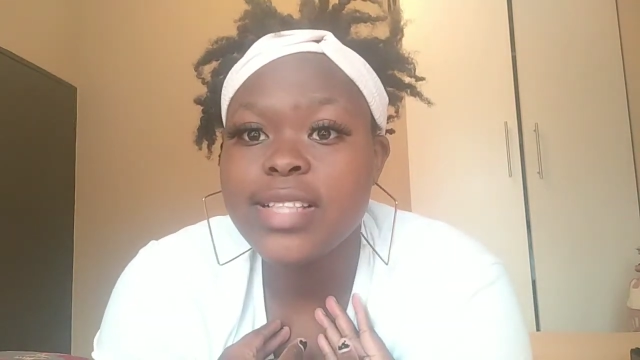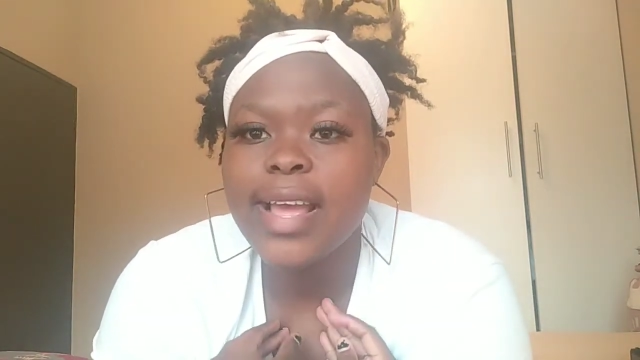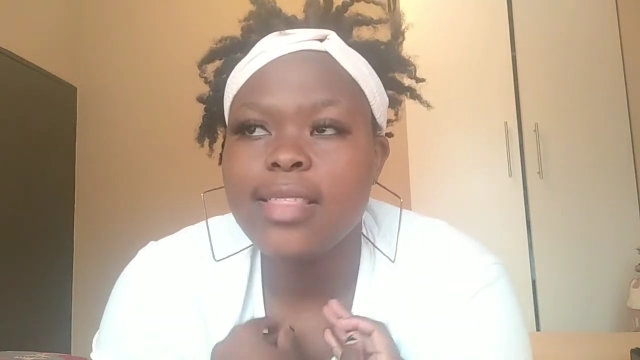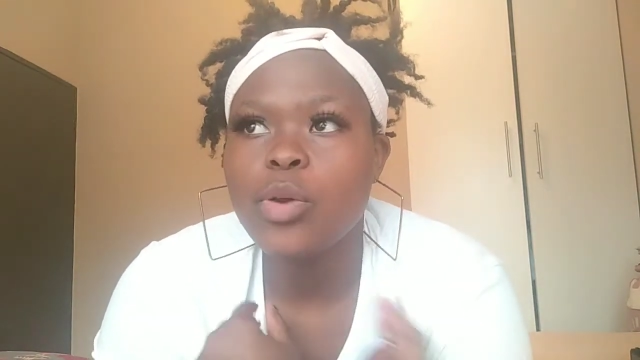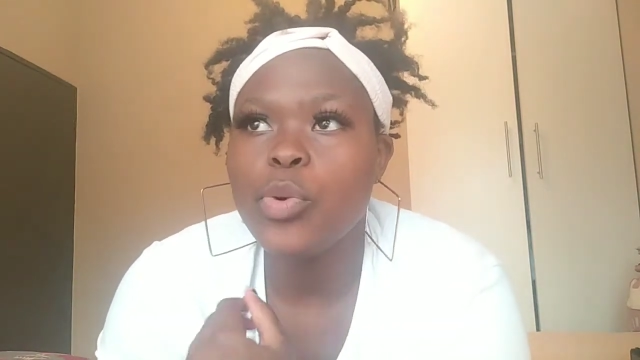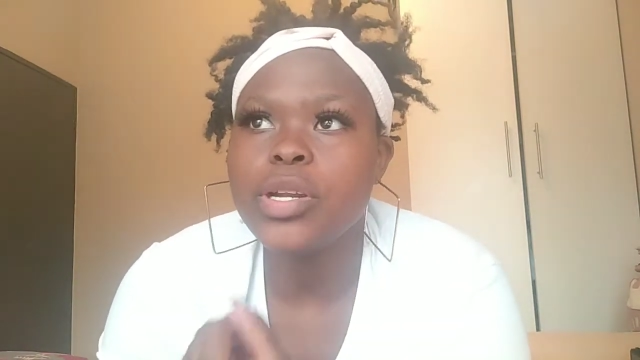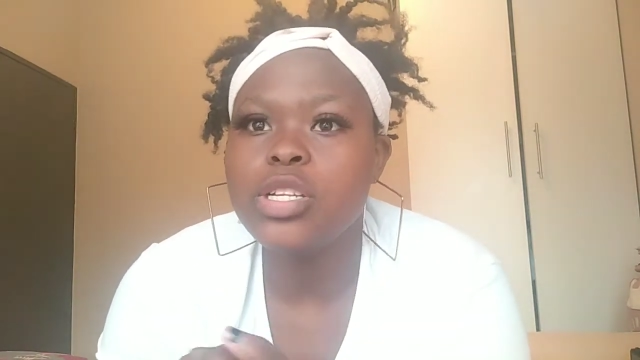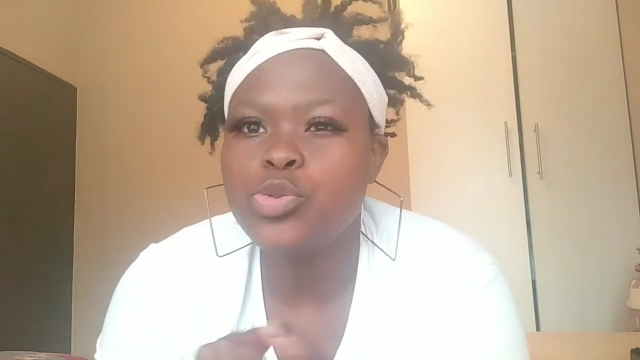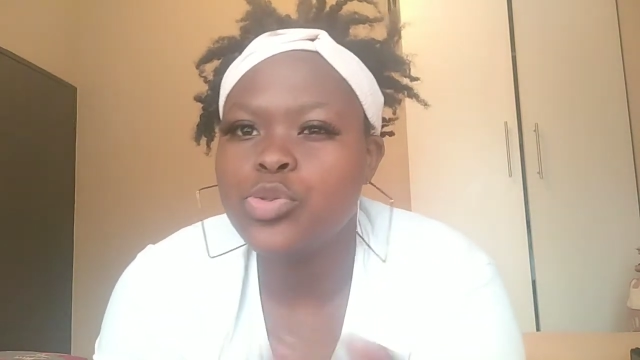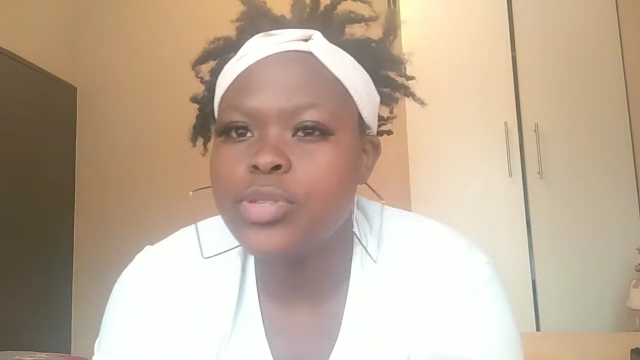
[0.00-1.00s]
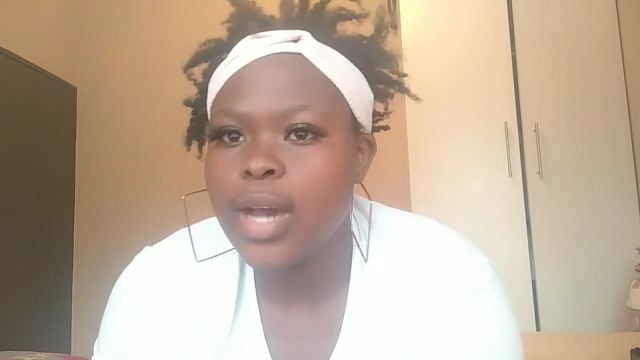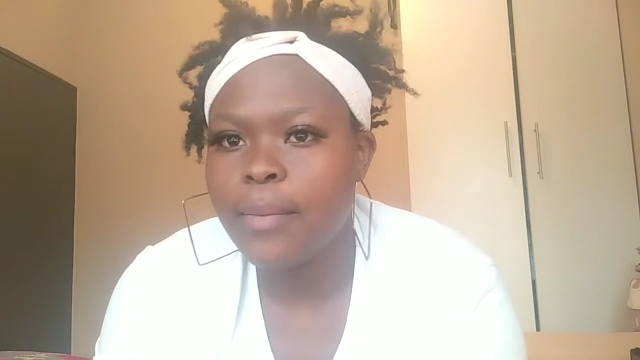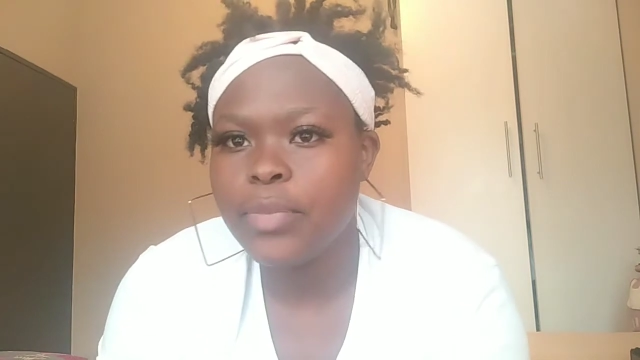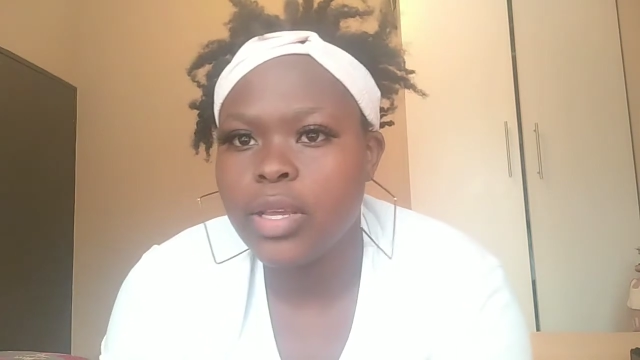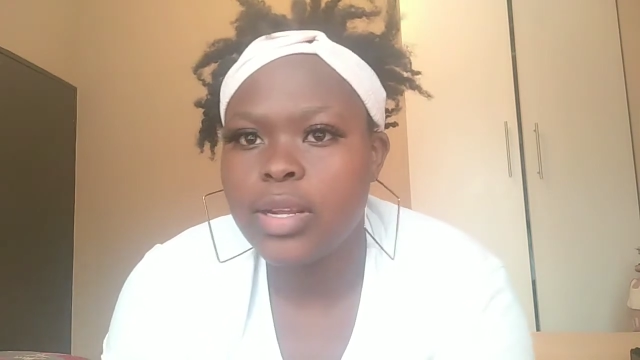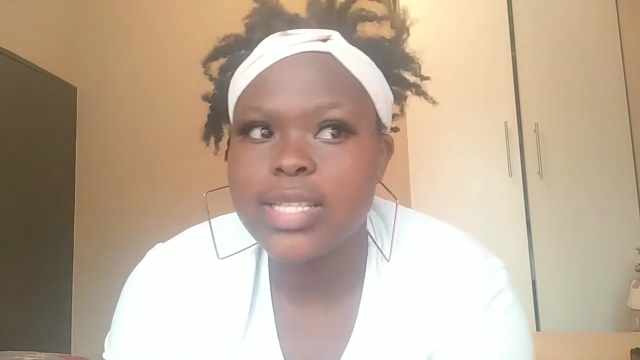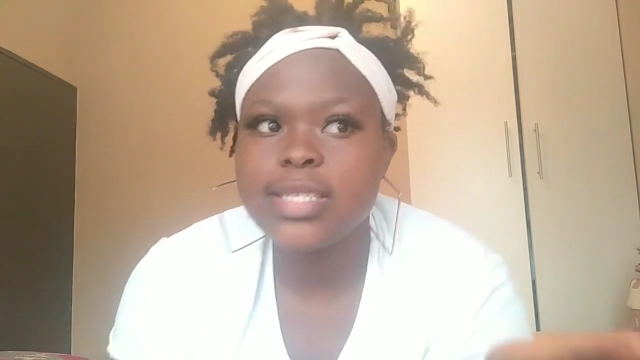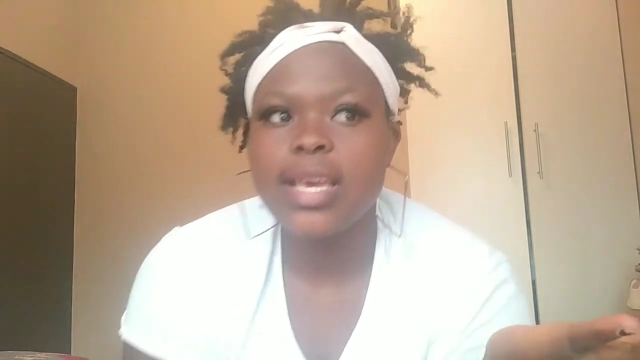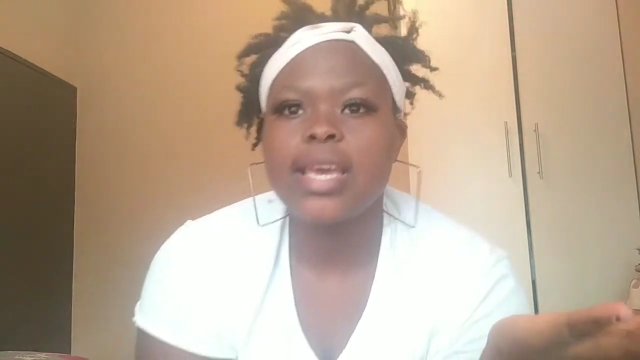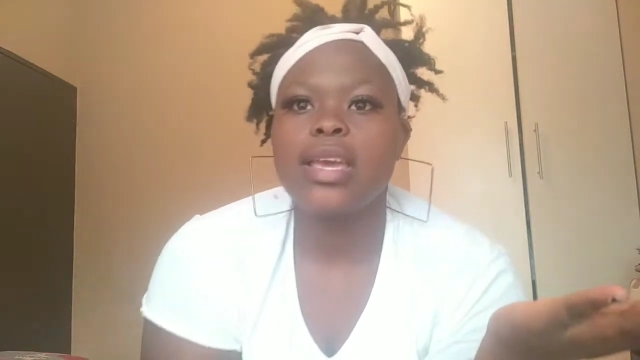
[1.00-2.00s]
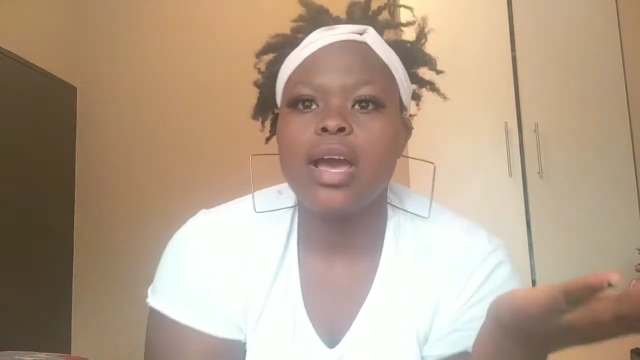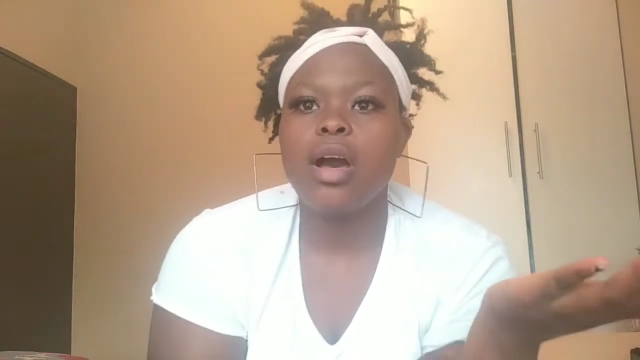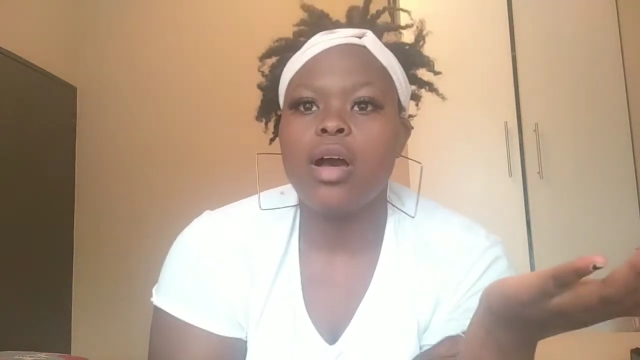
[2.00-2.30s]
like they want to do something, let's say